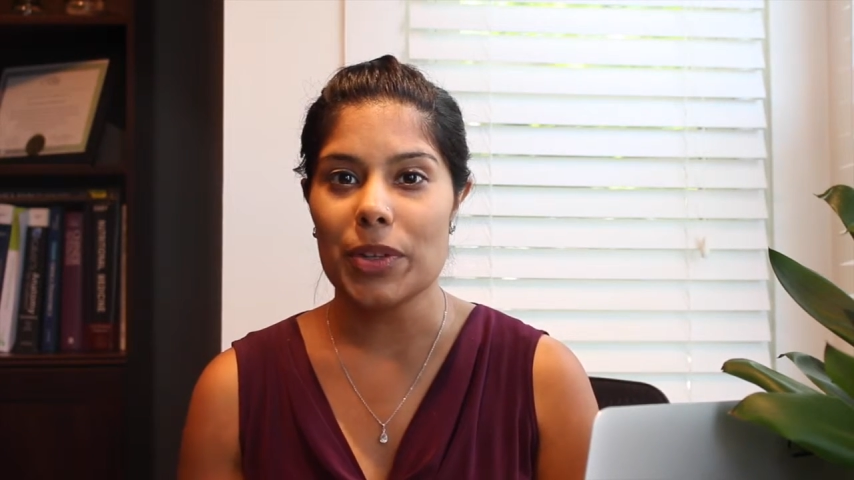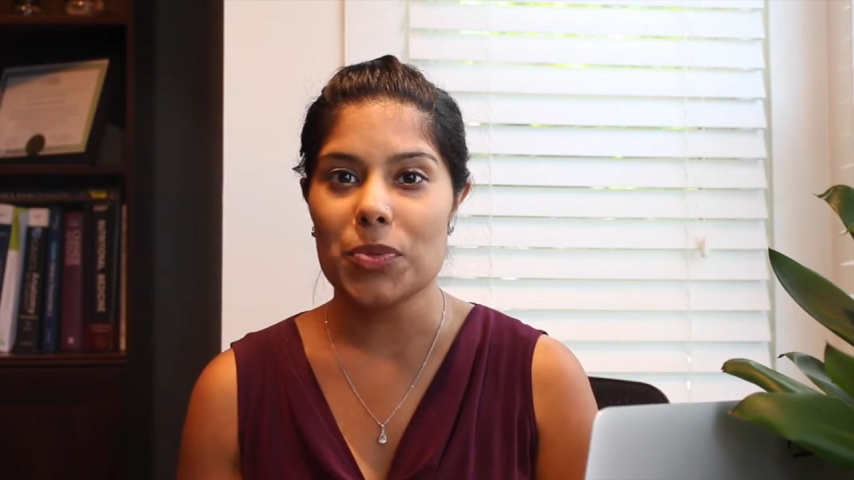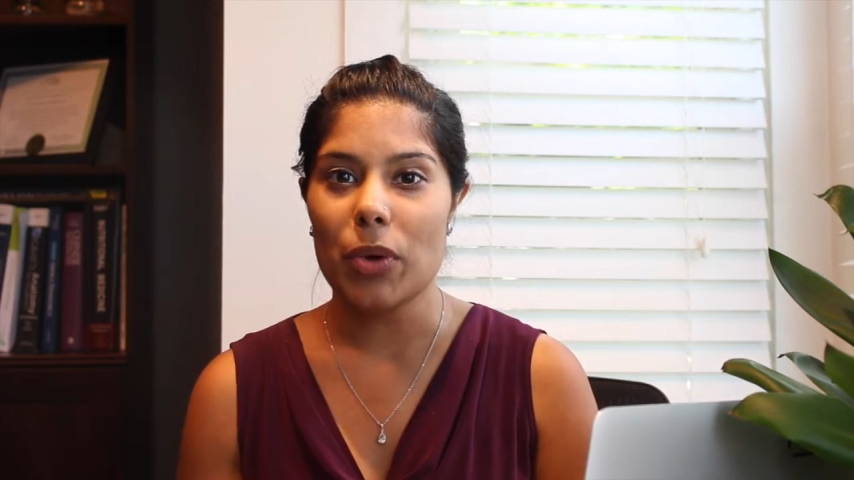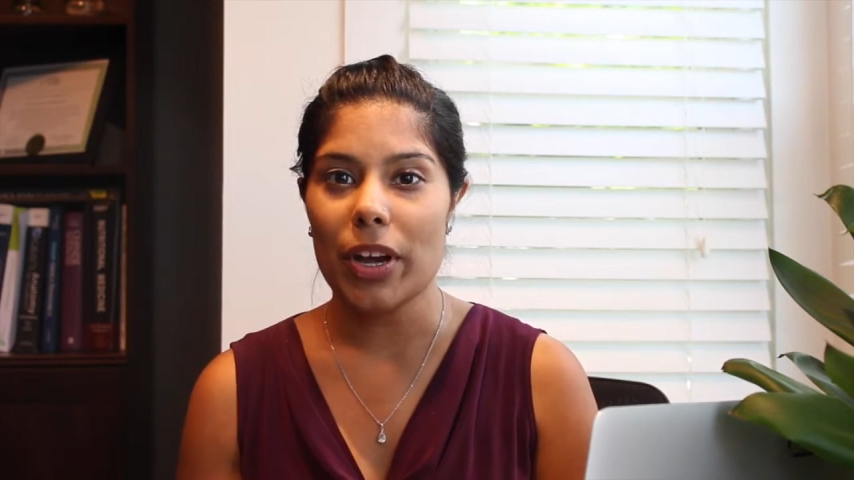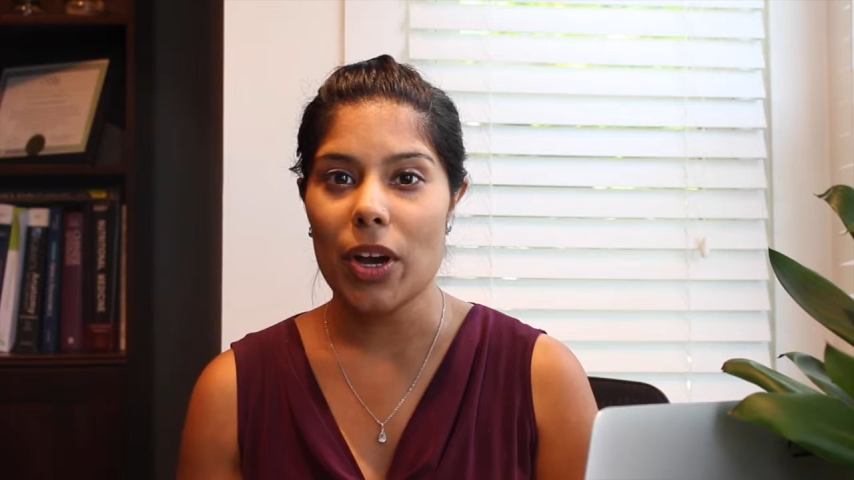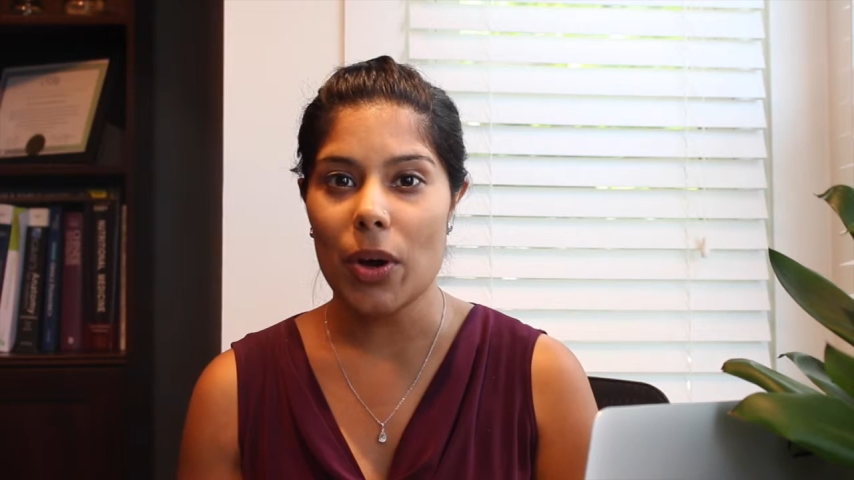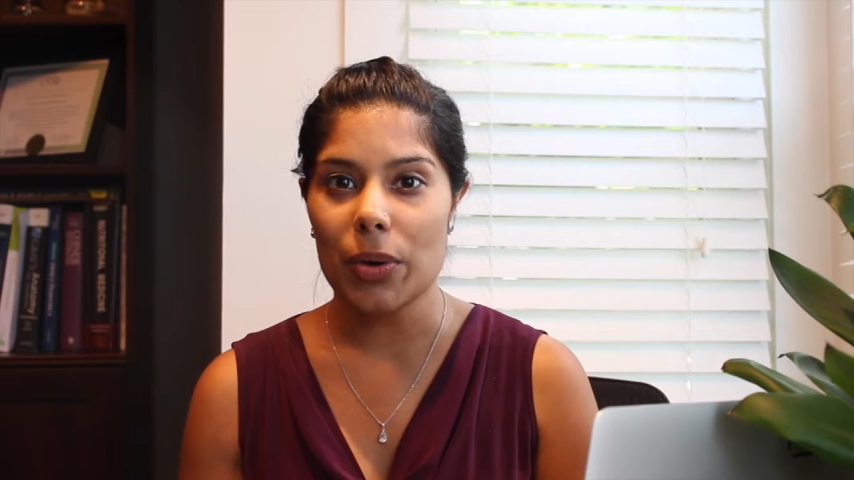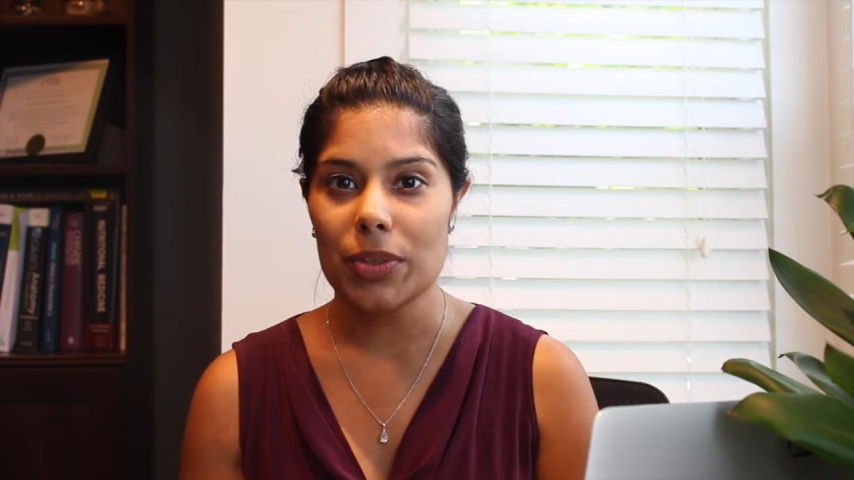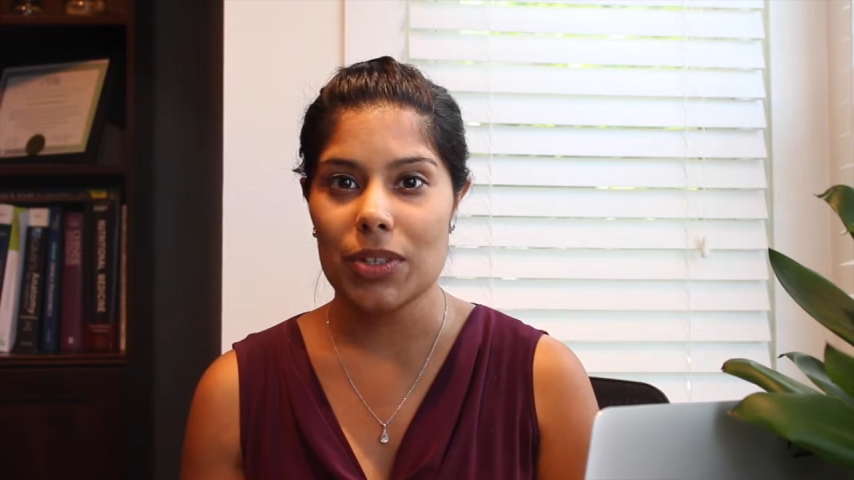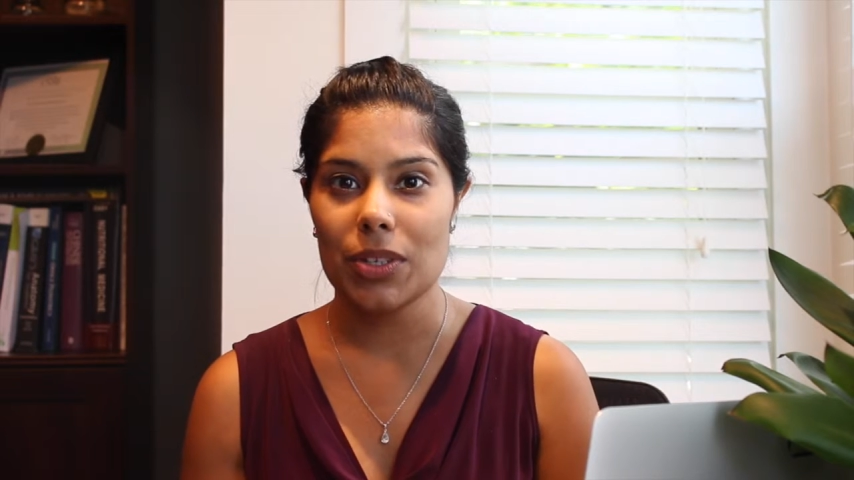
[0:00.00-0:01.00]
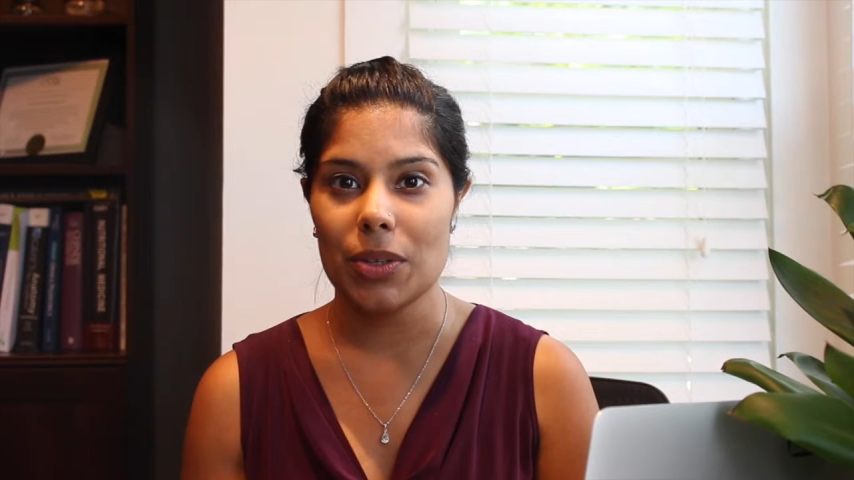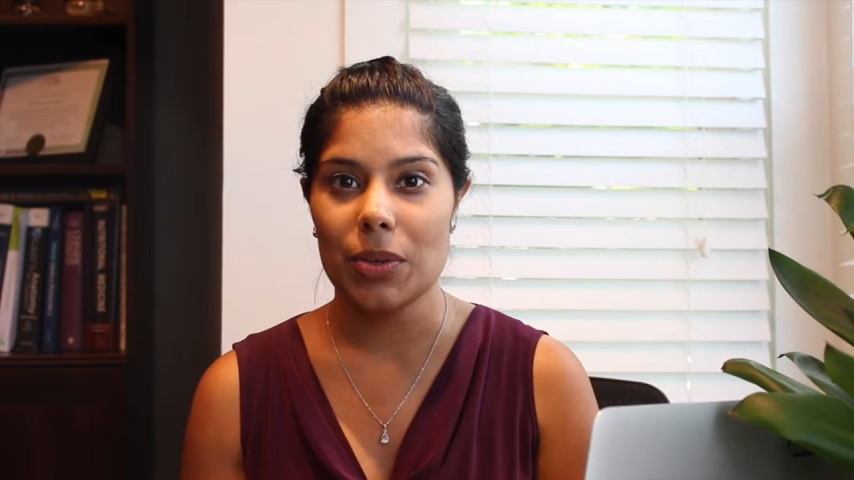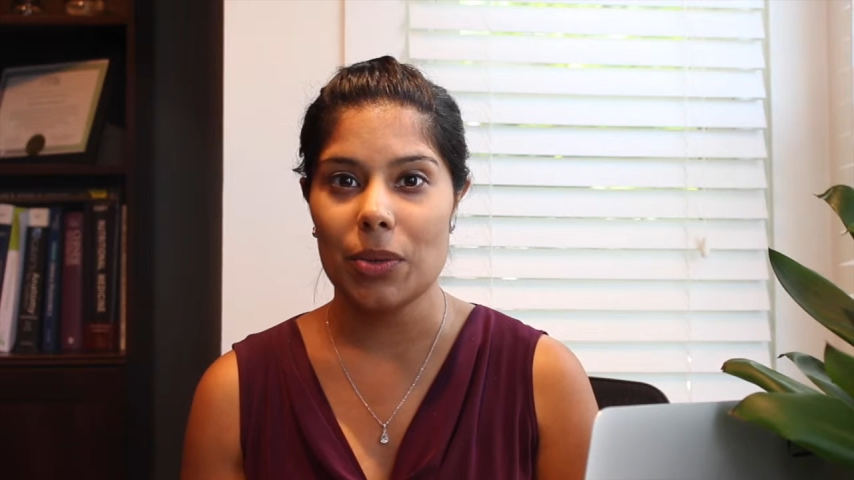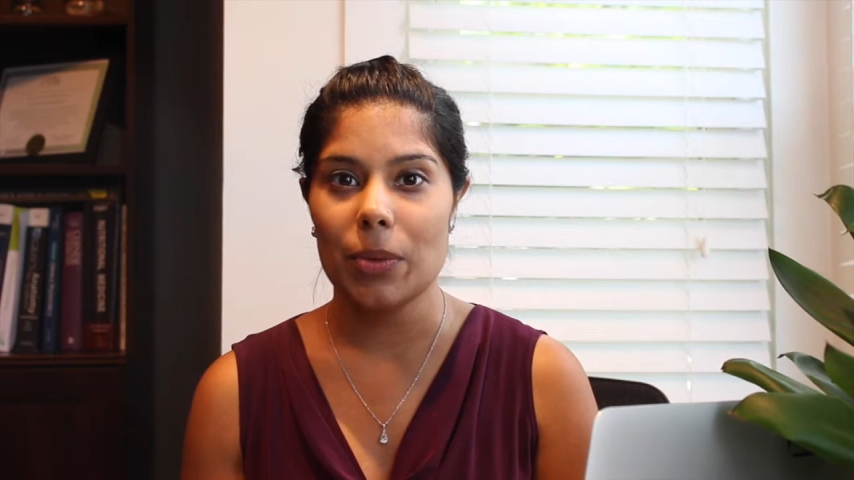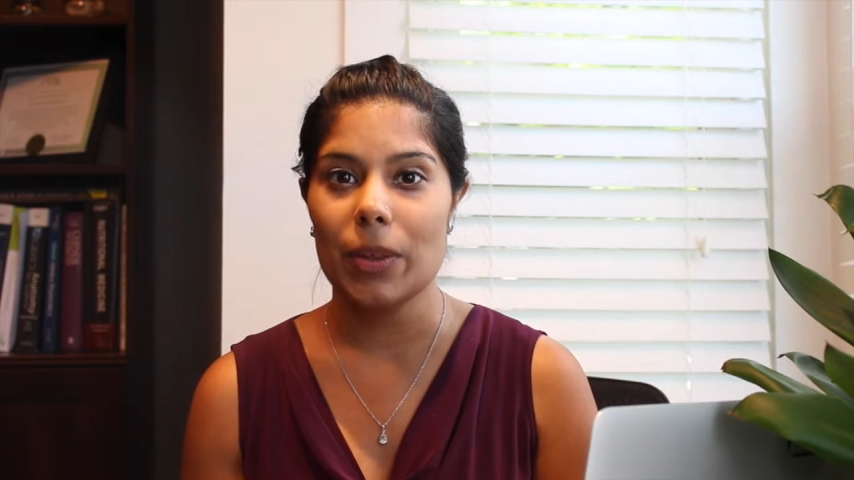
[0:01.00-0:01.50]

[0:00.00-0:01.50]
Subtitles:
is what goes to